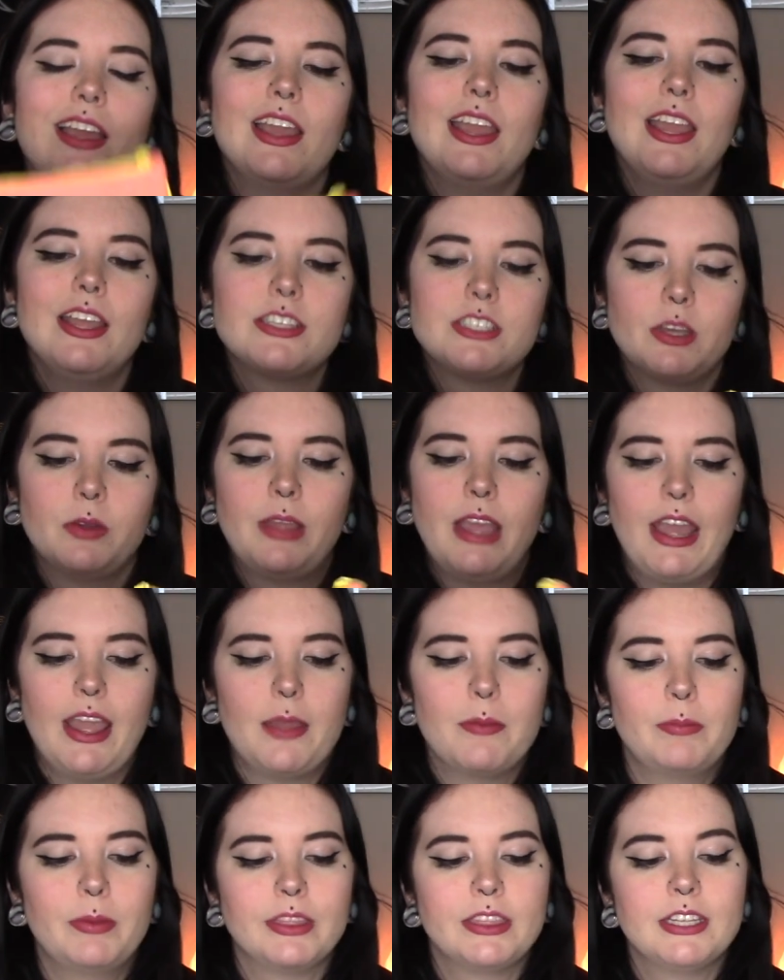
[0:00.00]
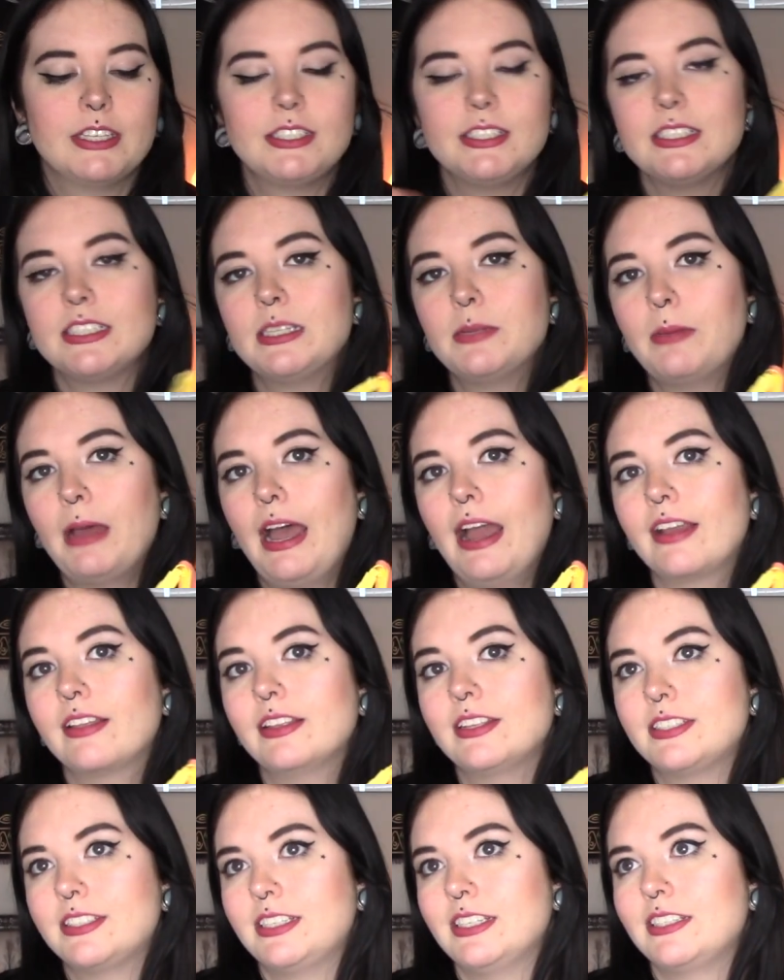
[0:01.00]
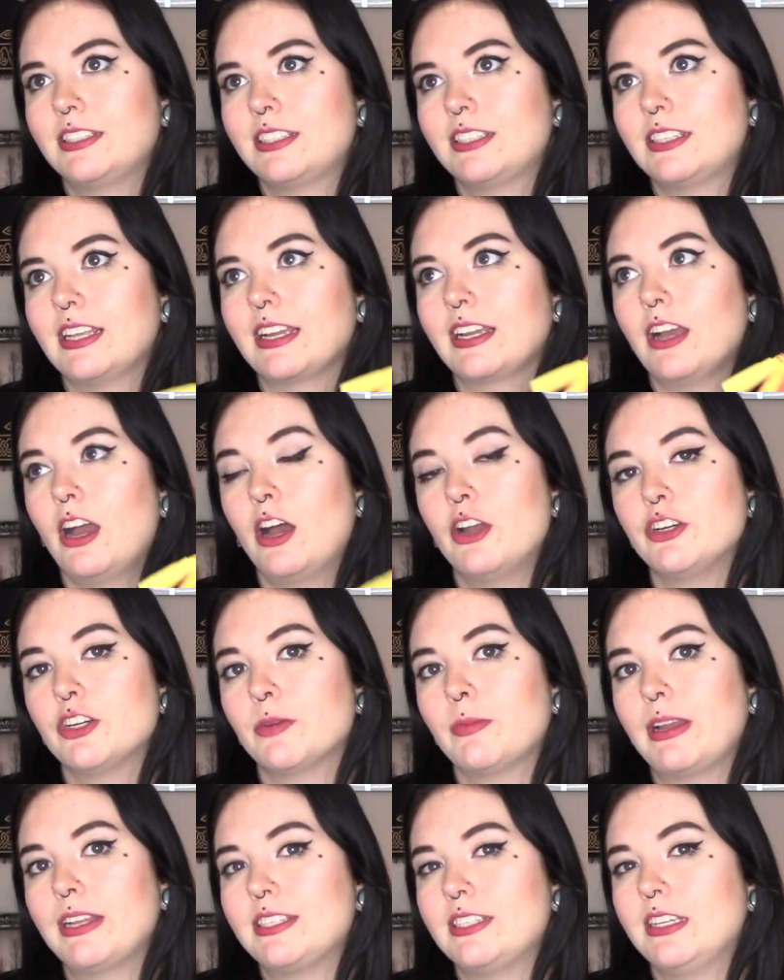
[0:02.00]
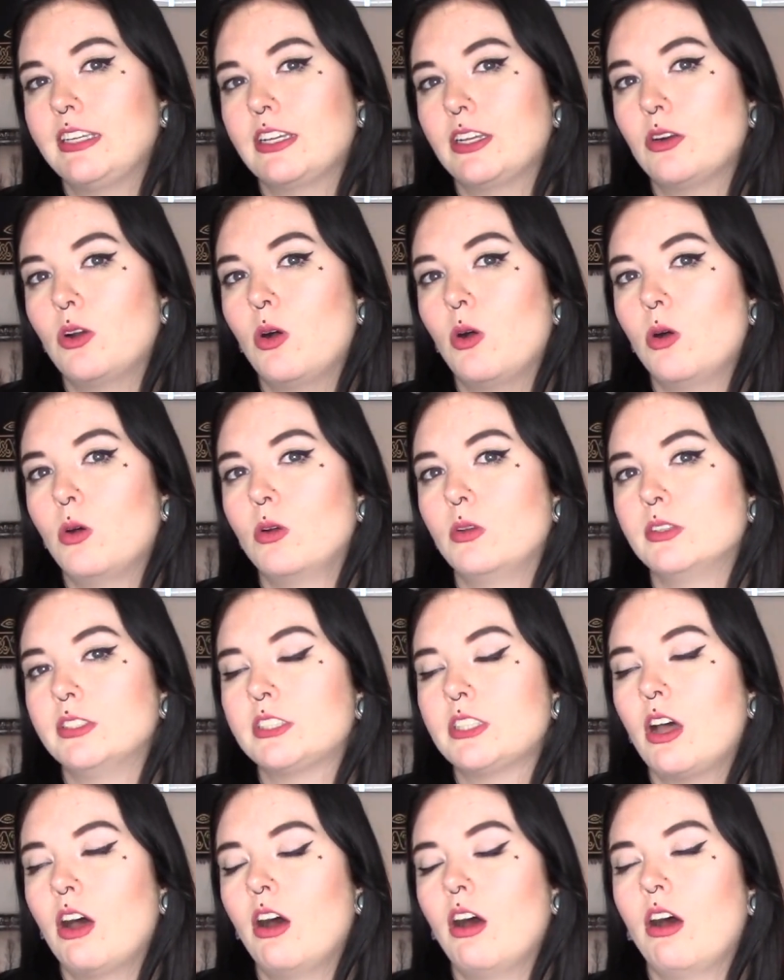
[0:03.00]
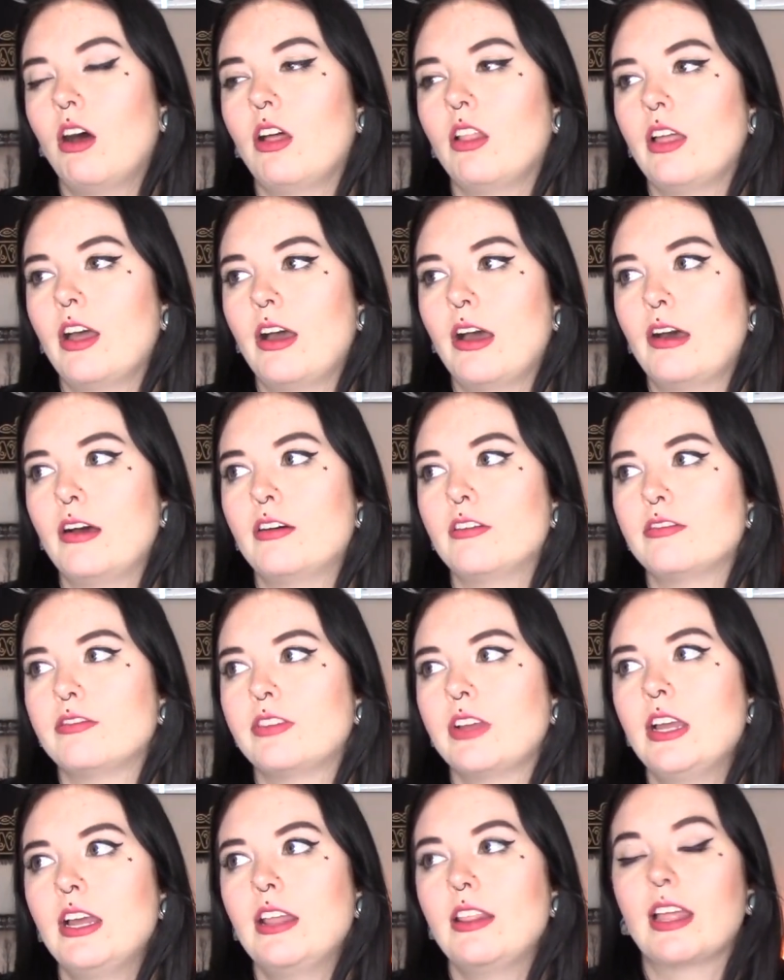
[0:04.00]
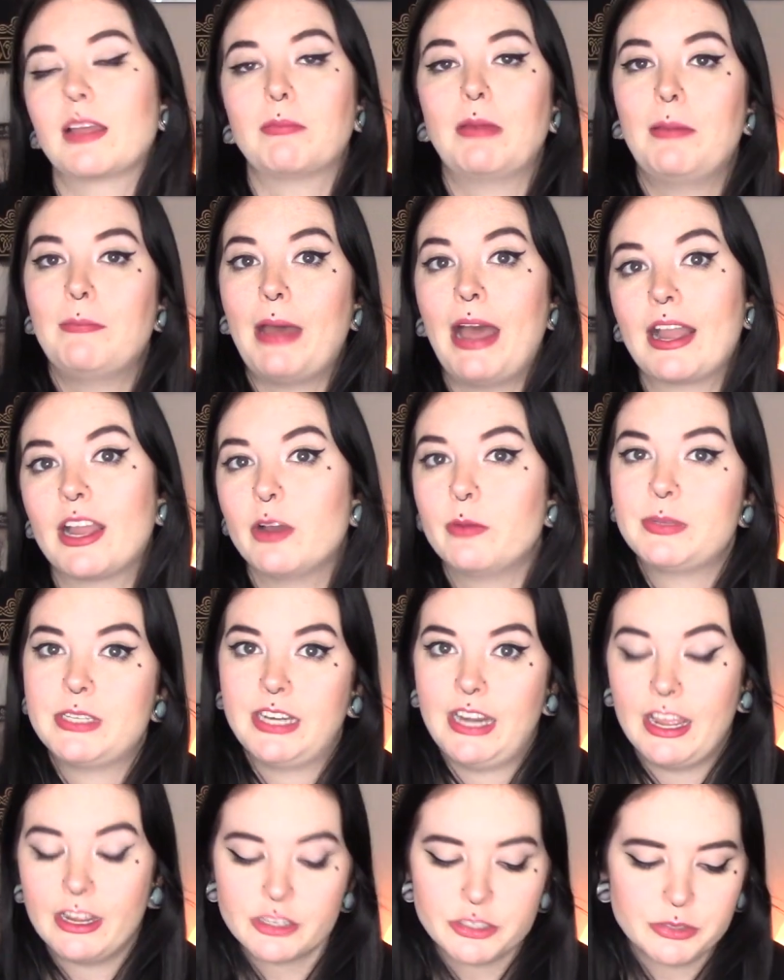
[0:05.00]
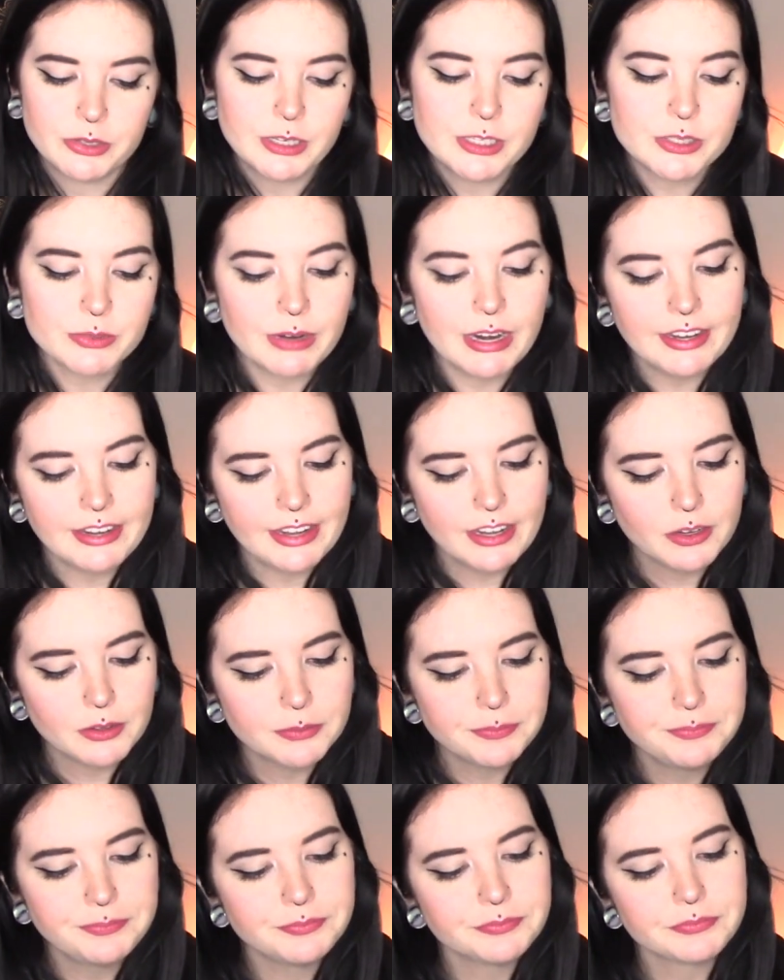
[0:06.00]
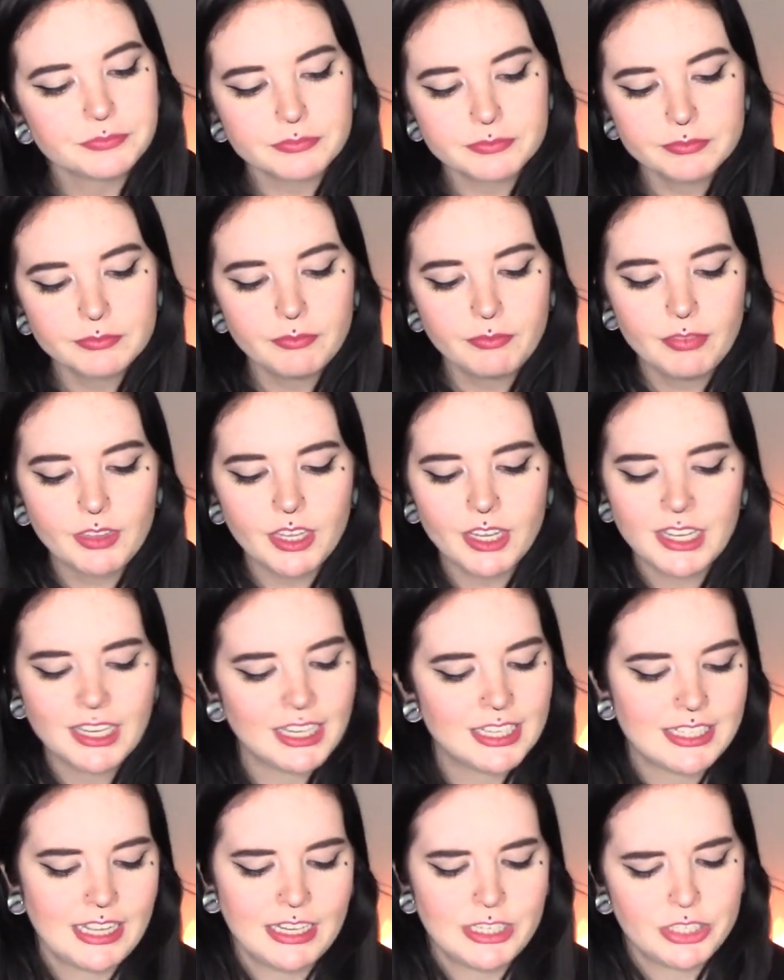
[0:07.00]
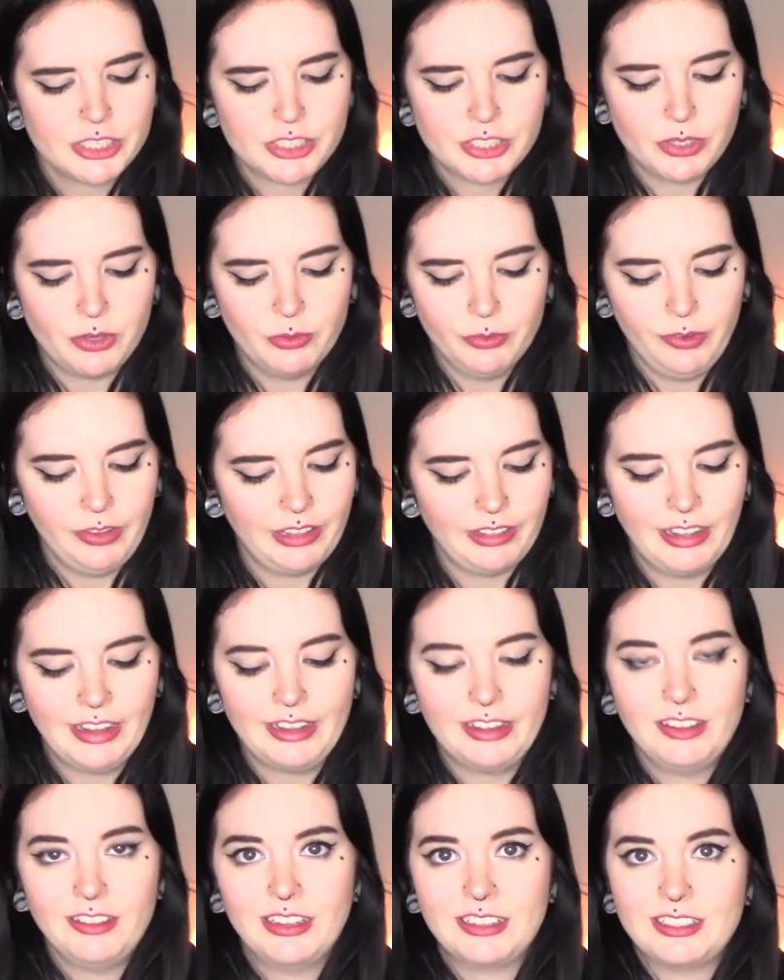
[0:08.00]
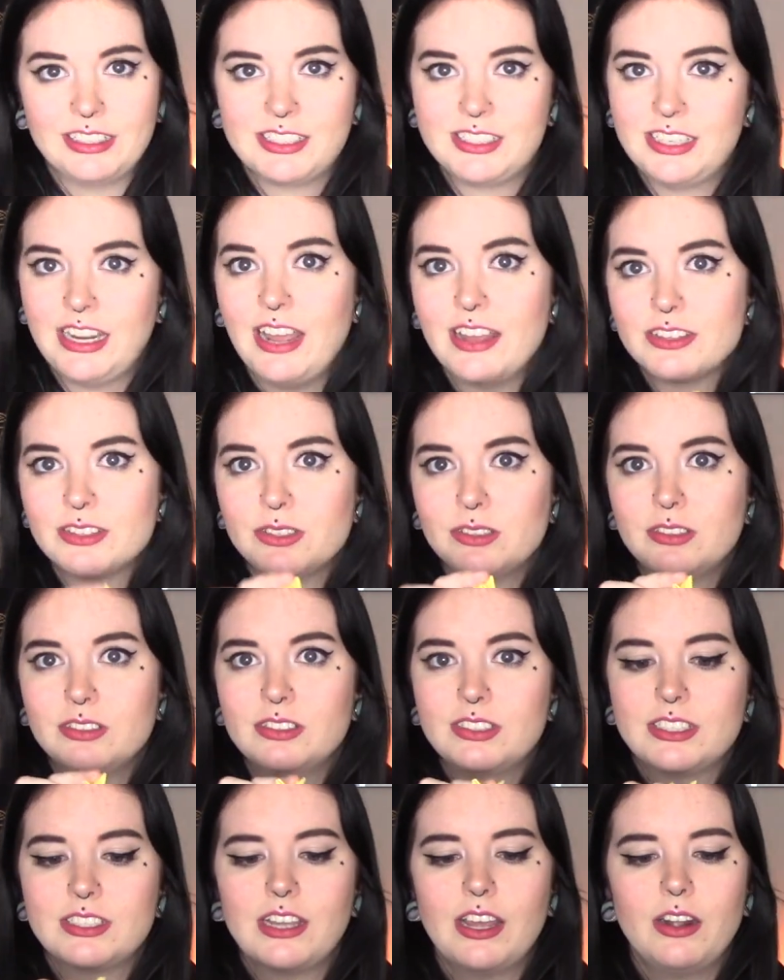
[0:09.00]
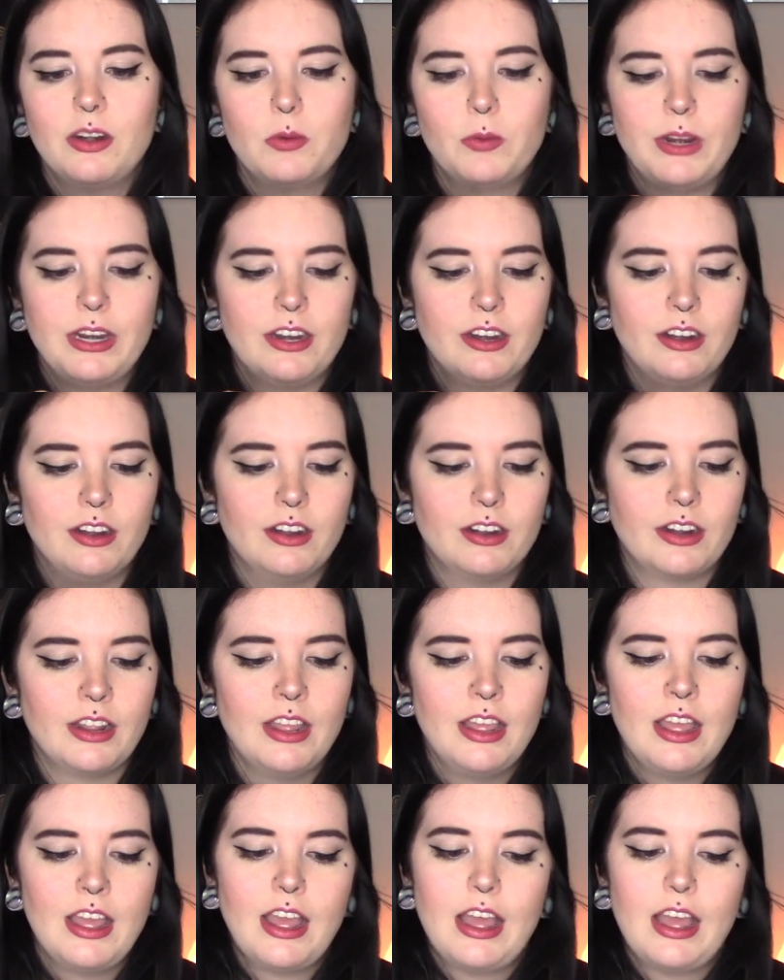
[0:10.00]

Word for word: it's okay. But this is the bag that sits like under my sink and holds all of like my backups and extras right now, because I just don't really like it. Like this tassel is kind of weird.